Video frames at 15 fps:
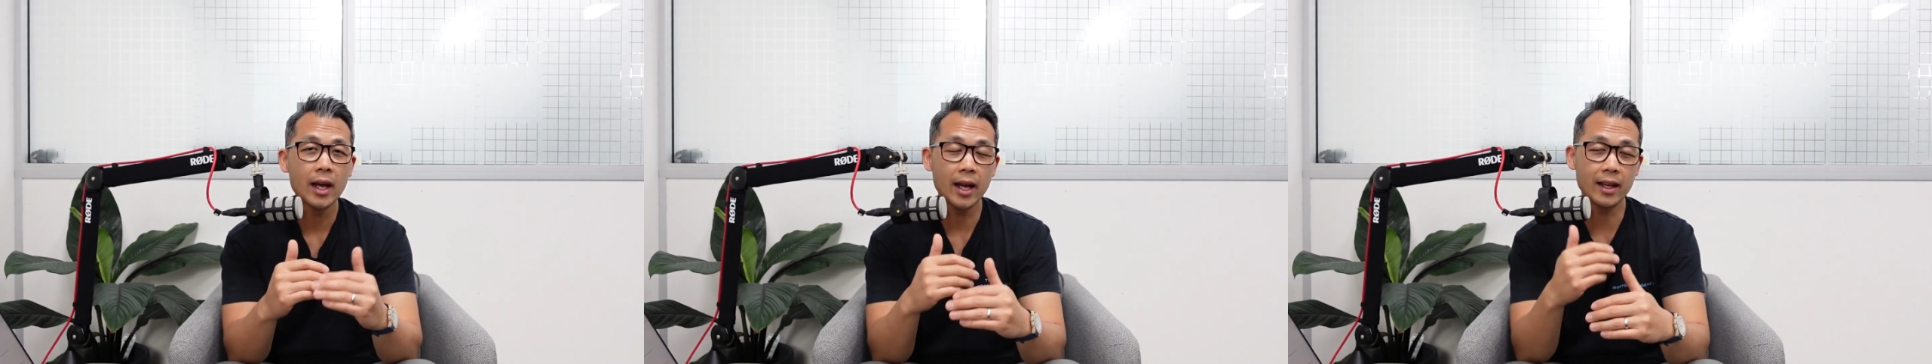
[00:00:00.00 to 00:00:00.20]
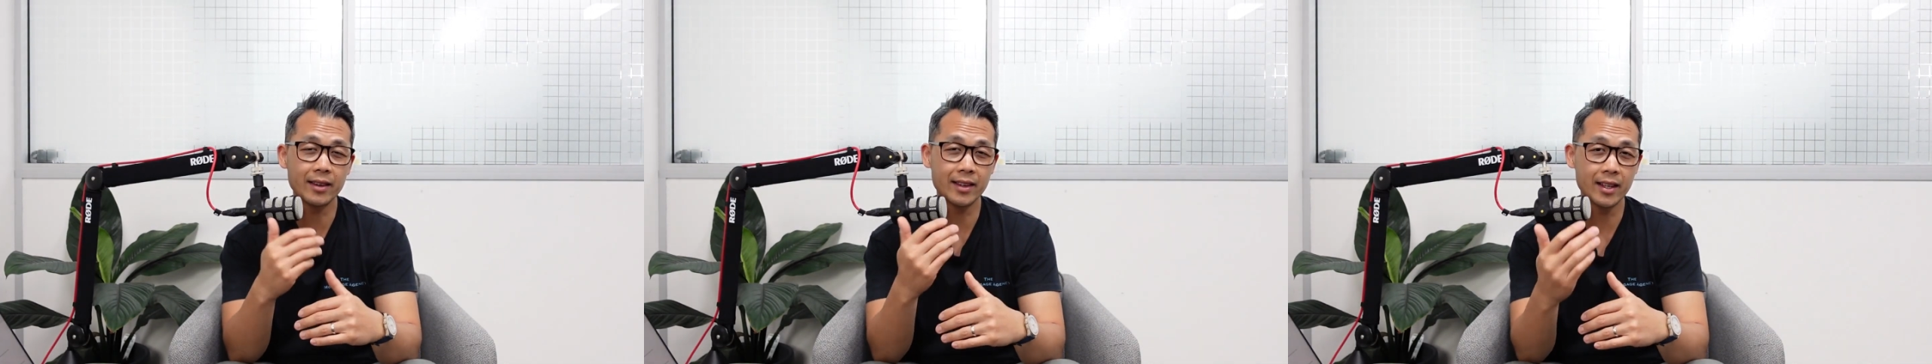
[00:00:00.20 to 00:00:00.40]

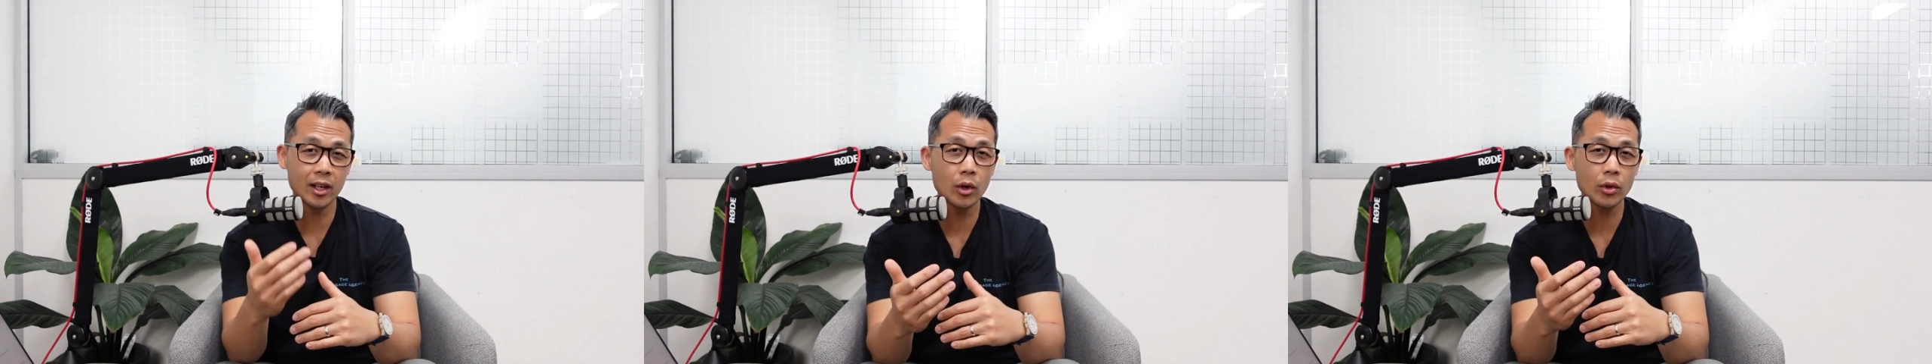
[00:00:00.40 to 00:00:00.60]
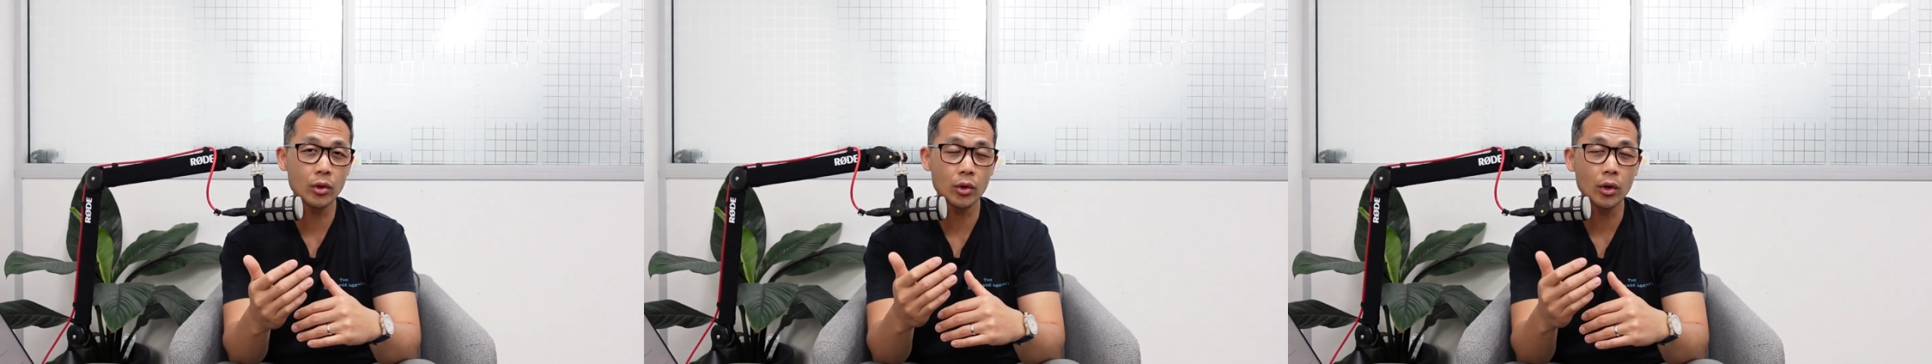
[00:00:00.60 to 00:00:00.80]
and
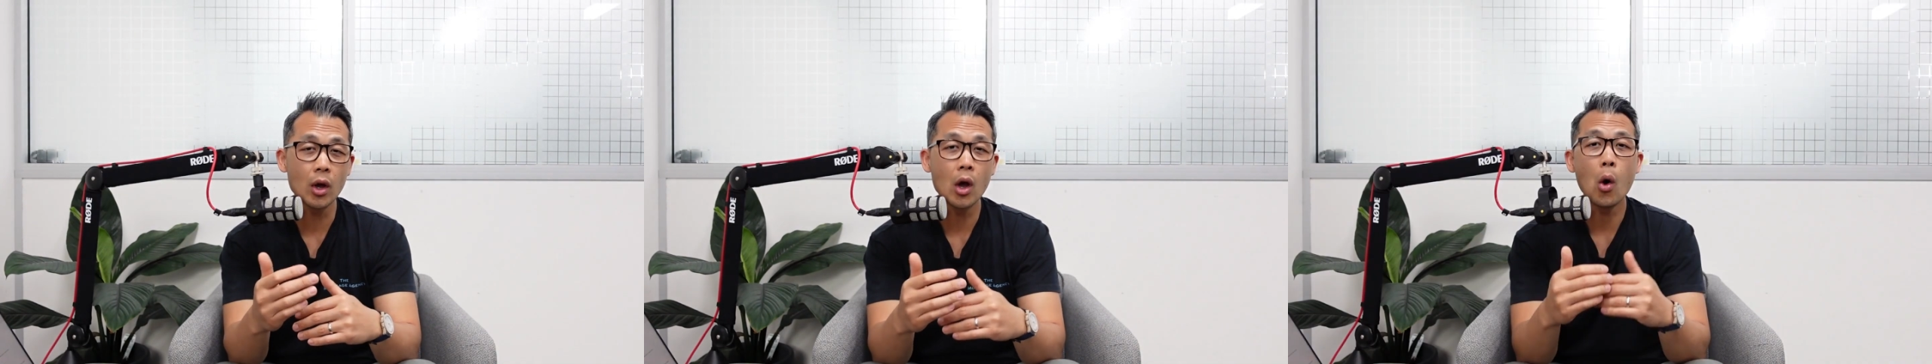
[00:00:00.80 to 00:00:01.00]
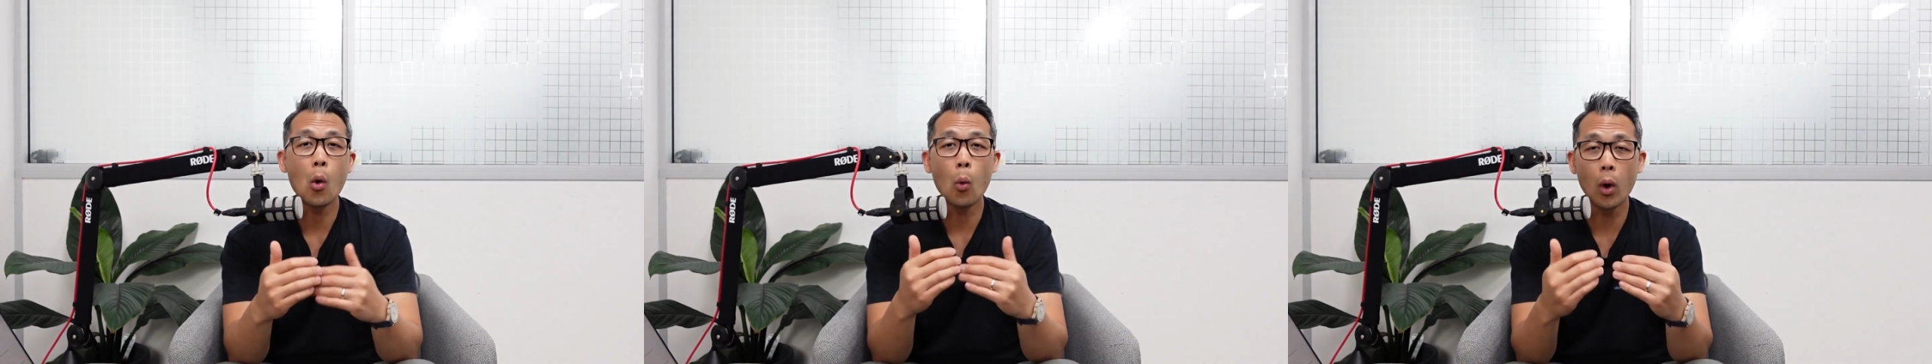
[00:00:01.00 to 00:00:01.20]
tell you
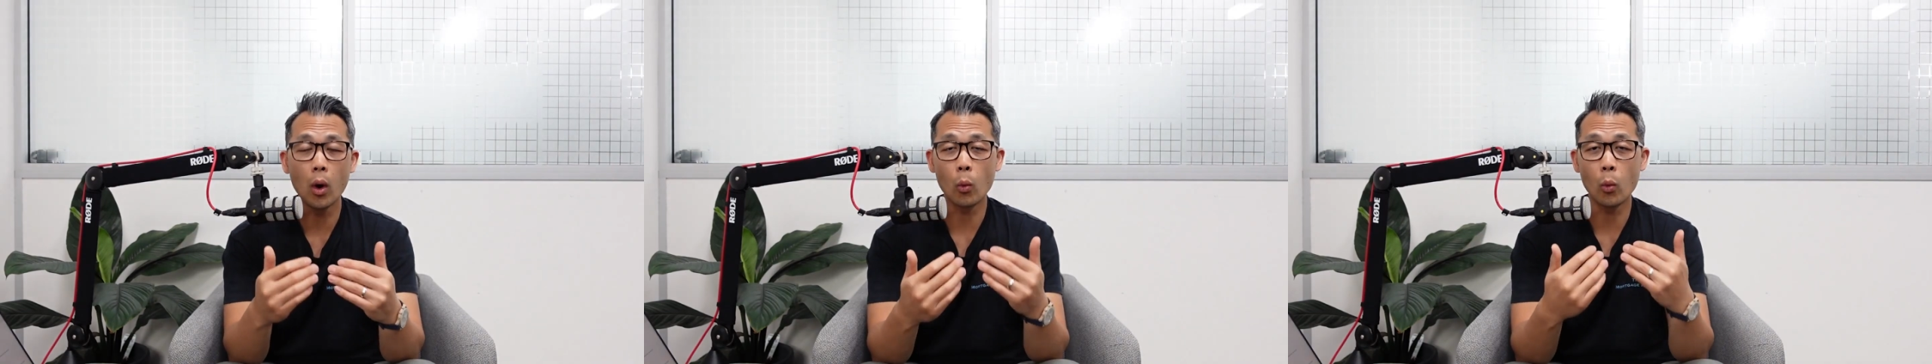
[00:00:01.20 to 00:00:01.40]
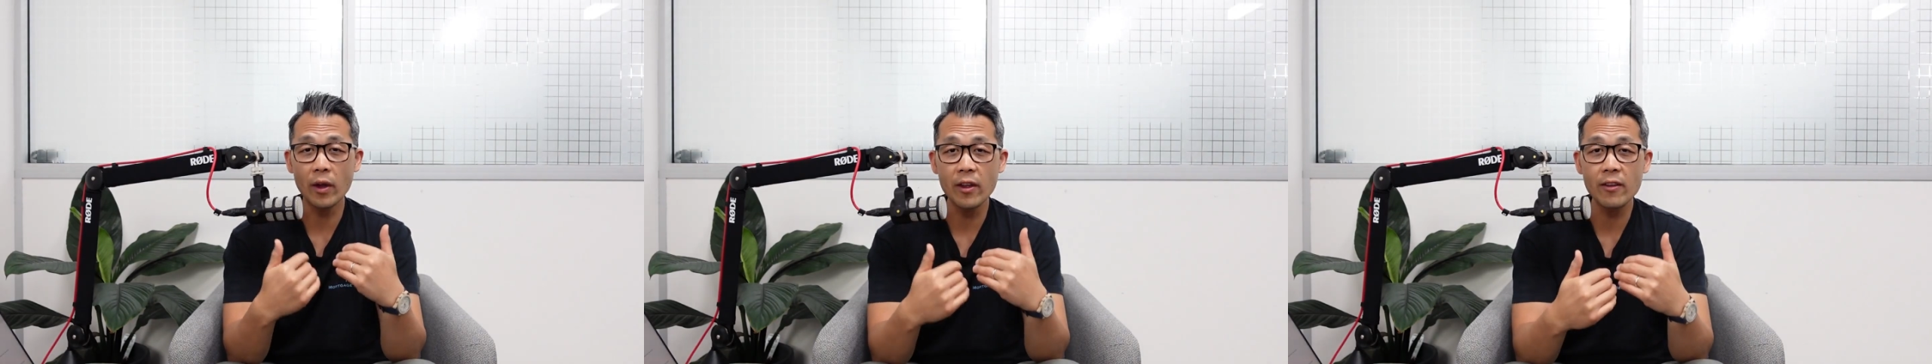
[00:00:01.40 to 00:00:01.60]

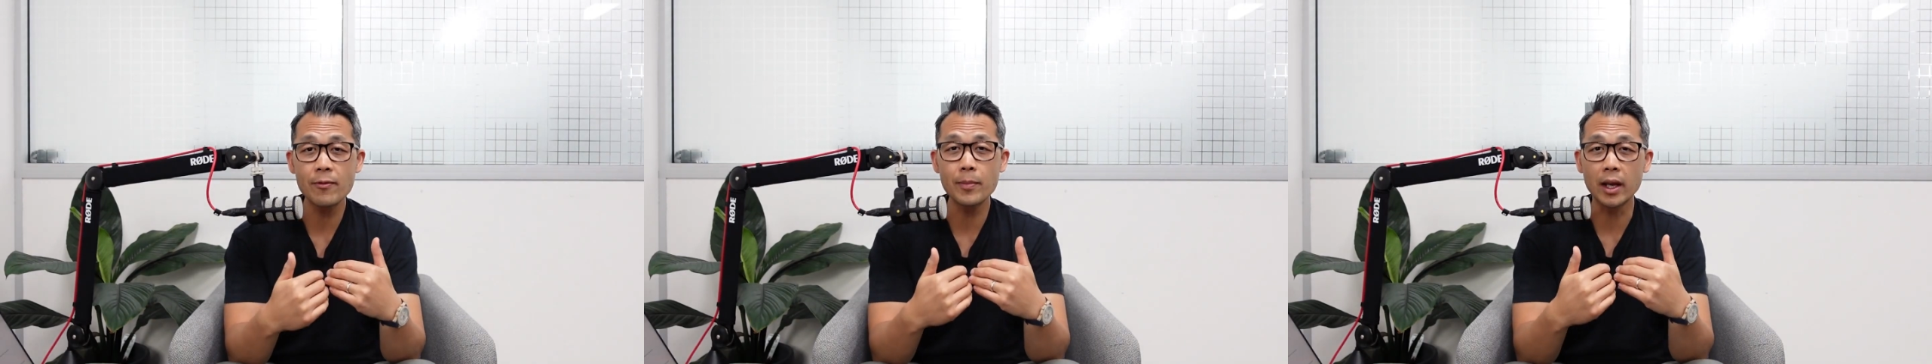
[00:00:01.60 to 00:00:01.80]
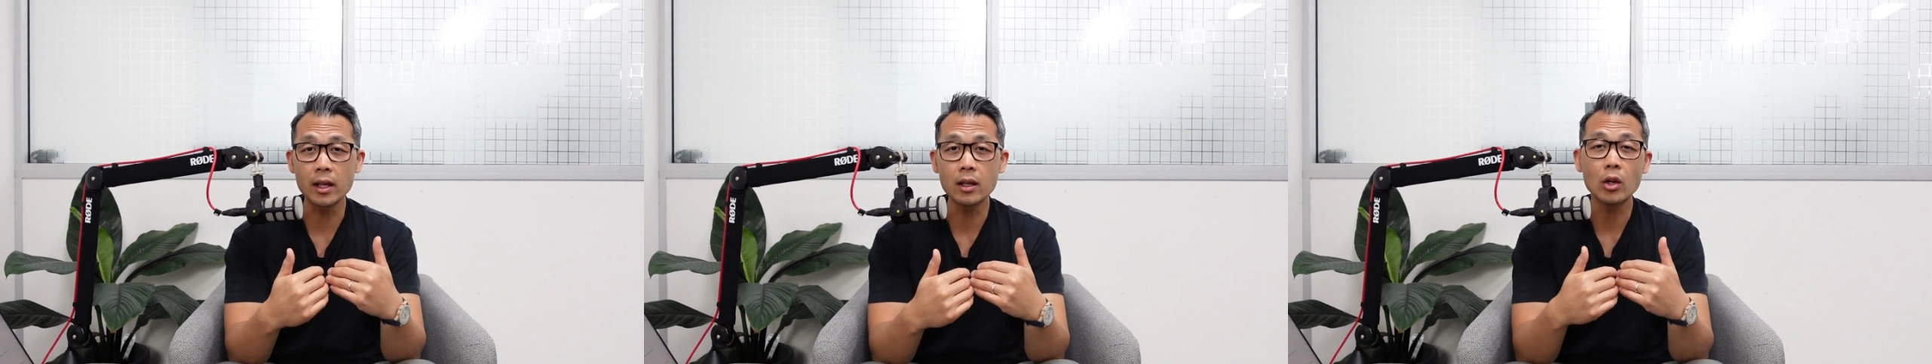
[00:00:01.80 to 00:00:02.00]
what we've
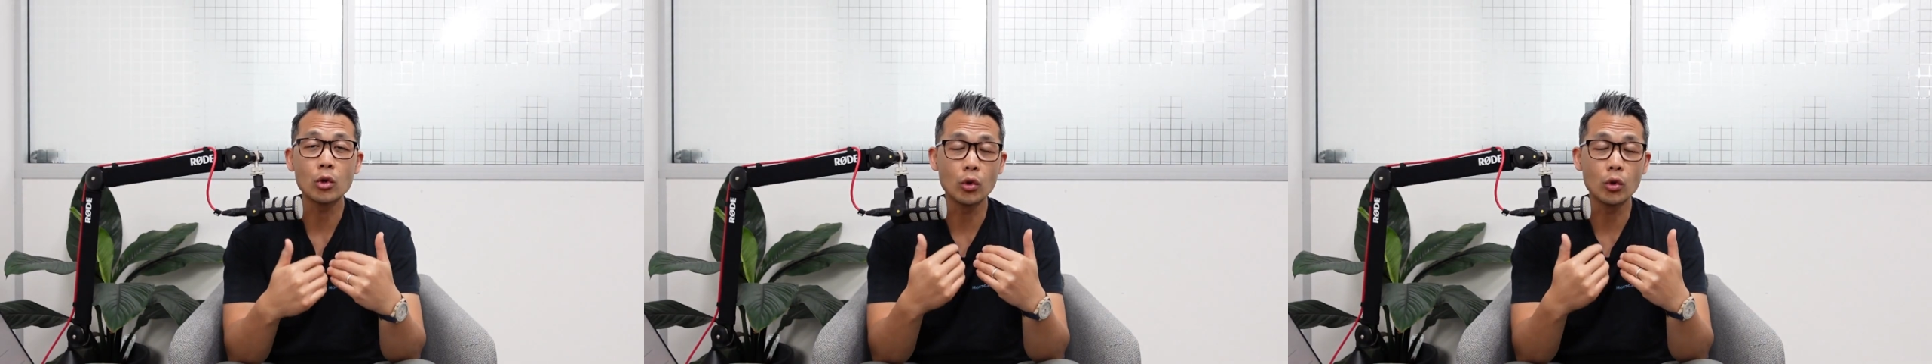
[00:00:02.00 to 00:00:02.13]
been